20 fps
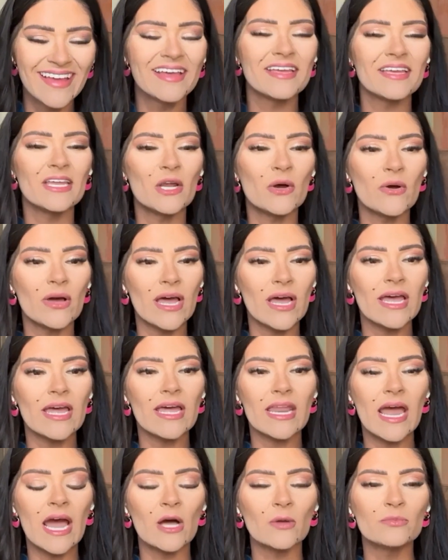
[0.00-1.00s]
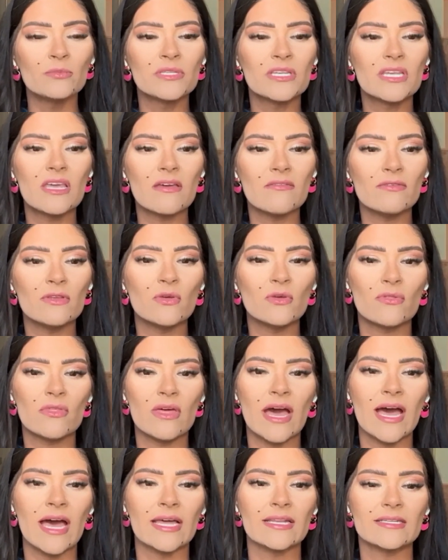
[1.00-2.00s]
It helps give you
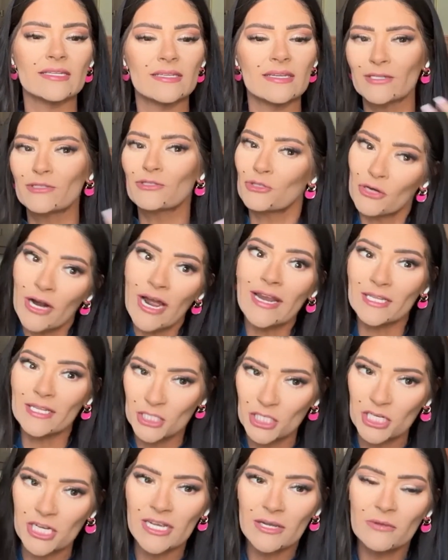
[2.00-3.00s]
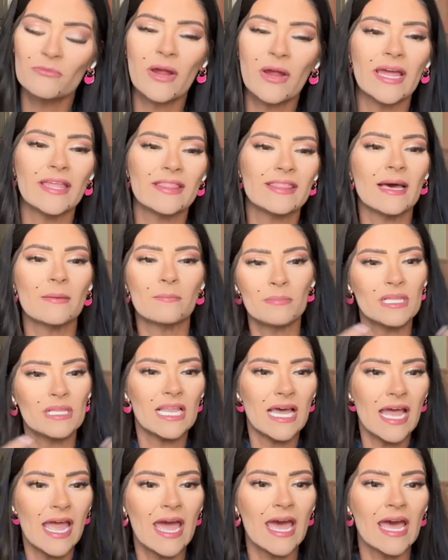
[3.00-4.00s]
that strategy, right? That
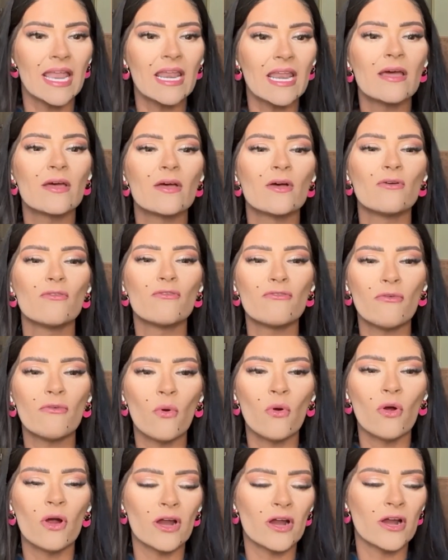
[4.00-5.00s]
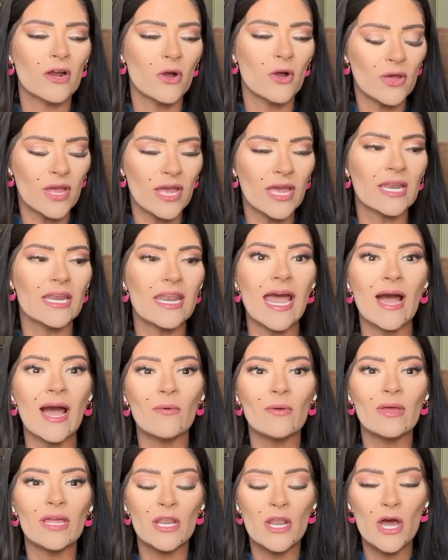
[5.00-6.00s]
plan for, okay, now
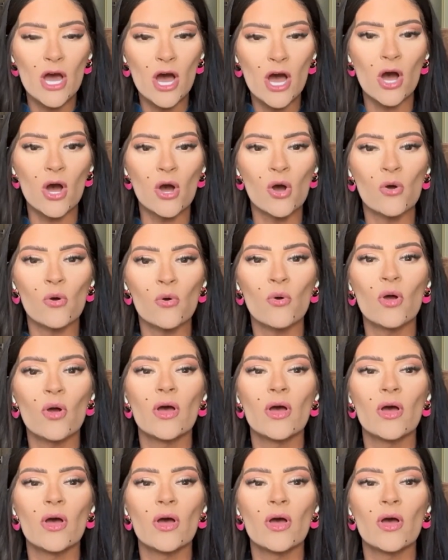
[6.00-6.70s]
we know.